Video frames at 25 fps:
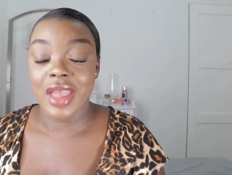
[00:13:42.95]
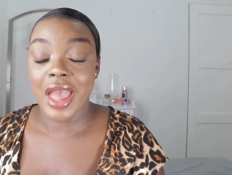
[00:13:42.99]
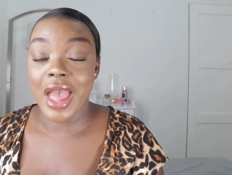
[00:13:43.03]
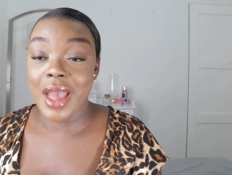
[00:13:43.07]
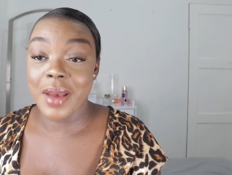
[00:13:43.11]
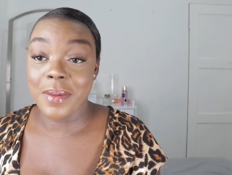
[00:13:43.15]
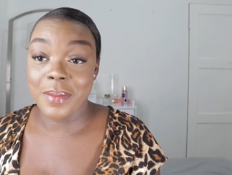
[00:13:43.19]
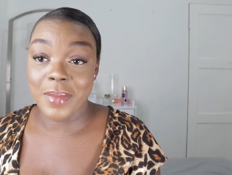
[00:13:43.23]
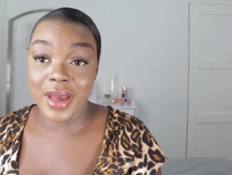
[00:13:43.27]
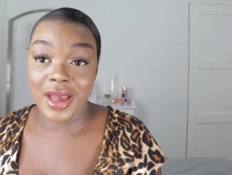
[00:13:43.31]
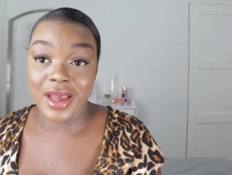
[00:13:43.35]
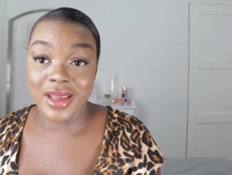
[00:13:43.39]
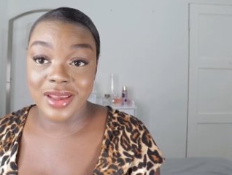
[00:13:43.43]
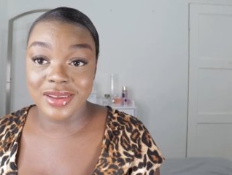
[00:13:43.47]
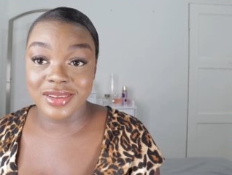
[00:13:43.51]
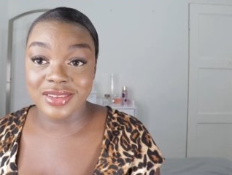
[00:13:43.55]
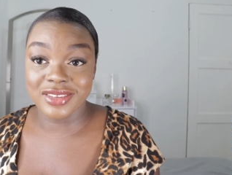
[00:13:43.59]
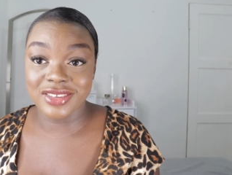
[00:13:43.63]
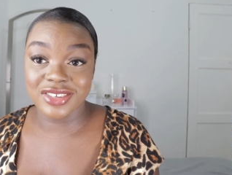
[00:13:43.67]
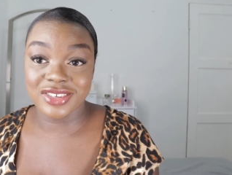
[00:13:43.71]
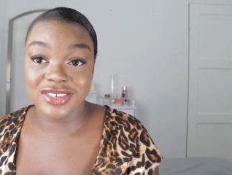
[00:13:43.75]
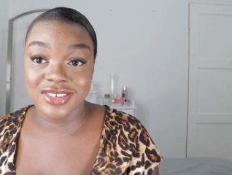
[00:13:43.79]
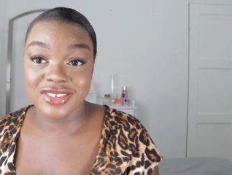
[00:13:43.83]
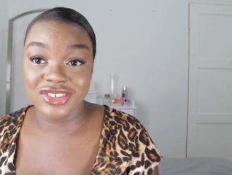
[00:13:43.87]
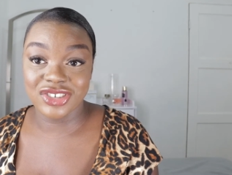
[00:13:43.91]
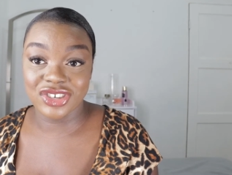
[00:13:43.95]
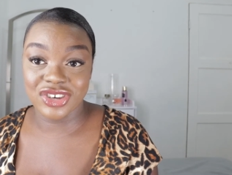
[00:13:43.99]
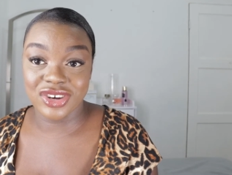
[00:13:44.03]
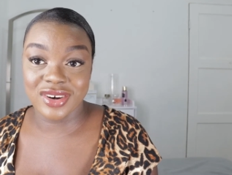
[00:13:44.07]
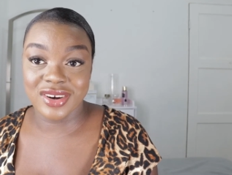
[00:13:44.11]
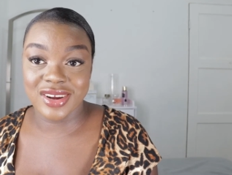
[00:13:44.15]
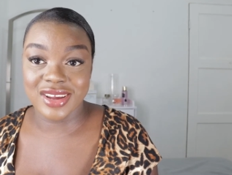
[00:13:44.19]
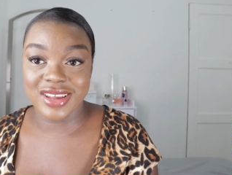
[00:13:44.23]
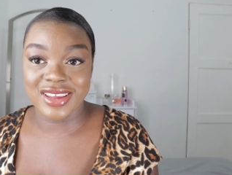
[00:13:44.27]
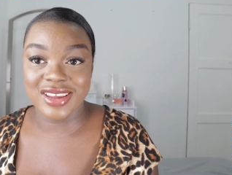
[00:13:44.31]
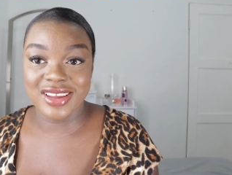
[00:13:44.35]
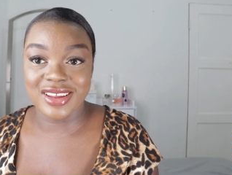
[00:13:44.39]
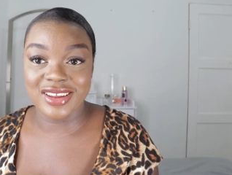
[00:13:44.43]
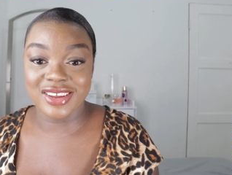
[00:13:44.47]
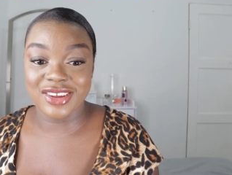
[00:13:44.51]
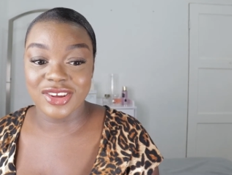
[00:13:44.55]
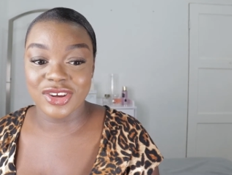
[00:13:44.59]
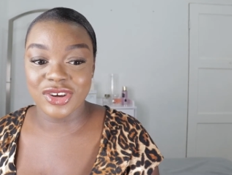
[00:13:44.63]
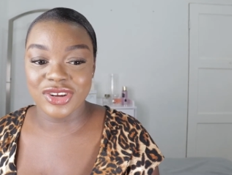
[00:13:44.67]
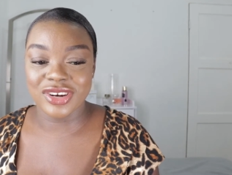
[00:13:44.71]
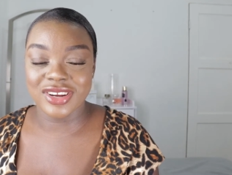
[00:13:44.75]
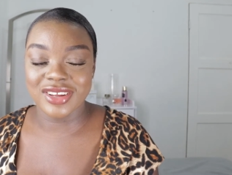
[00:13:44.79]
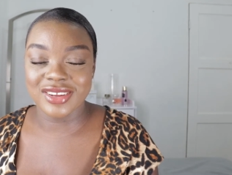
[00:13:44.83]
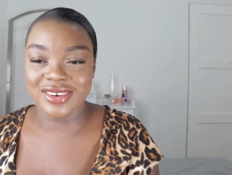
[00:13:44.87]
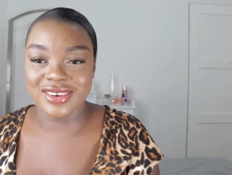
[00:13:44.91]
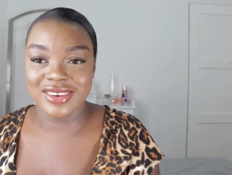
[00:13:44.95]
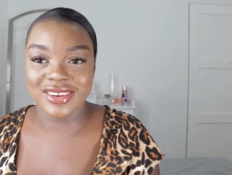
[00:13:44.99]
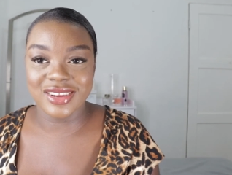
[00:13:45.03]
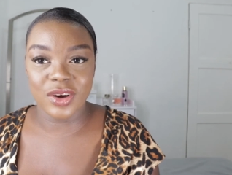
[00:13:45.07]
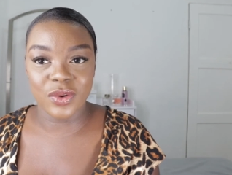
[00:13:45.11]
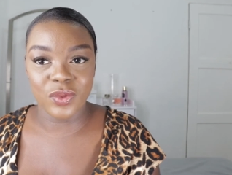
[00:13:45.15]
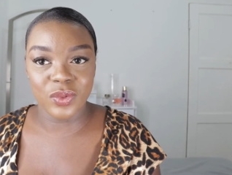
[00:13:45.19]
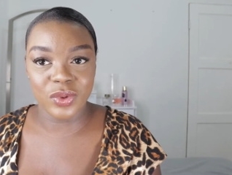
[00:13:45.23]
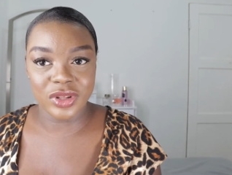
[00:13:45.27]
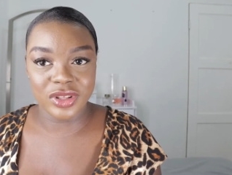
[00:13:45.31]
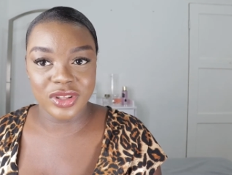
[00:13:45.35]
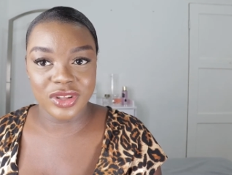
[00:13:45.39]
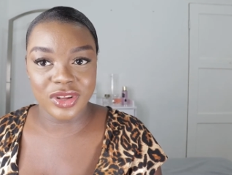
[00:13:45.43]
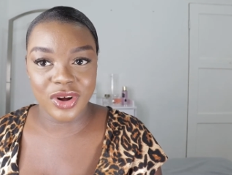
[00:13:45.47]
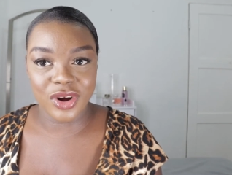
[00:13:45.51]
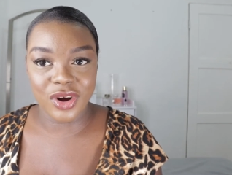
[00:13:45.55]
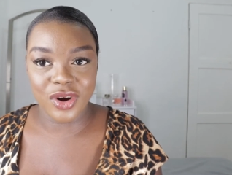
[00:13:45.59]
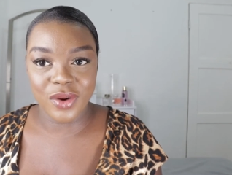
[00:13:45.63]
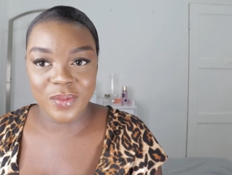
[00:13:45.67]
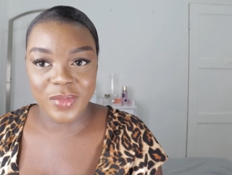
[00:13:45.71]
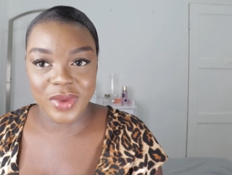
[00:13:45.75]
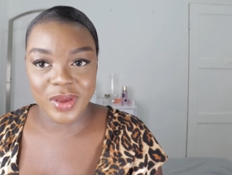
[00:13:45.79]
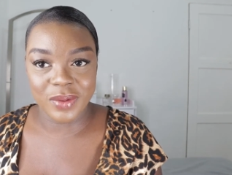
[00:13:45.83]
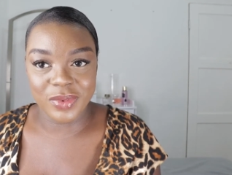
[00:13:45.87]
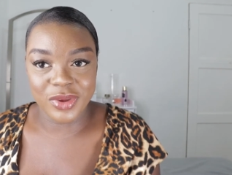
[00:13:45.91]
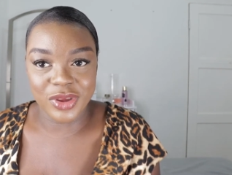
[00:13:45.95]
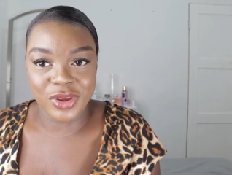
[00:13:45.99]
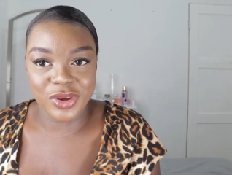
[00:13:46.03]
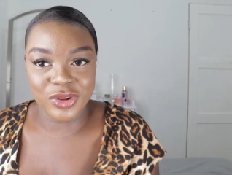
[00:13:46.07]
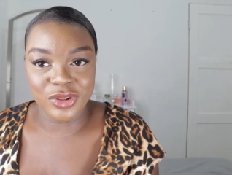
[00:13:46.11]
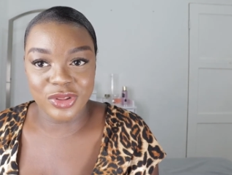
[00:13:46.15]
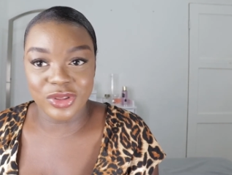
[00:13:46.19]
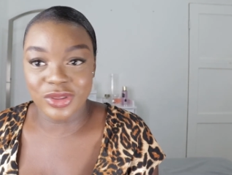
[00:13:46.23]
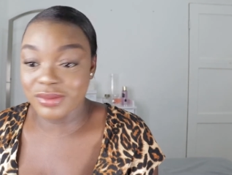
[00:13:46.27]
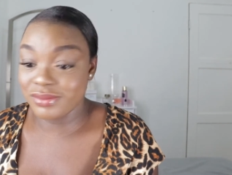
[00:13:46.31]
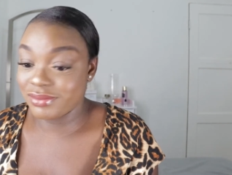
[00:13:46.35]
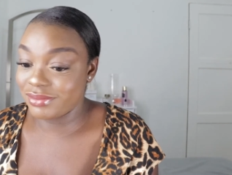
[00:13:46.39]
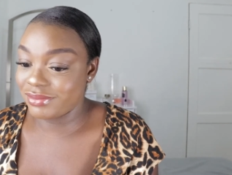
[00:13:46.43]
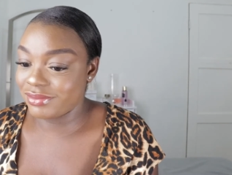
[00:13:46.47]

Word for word: i might share a good idea with y'all maybe you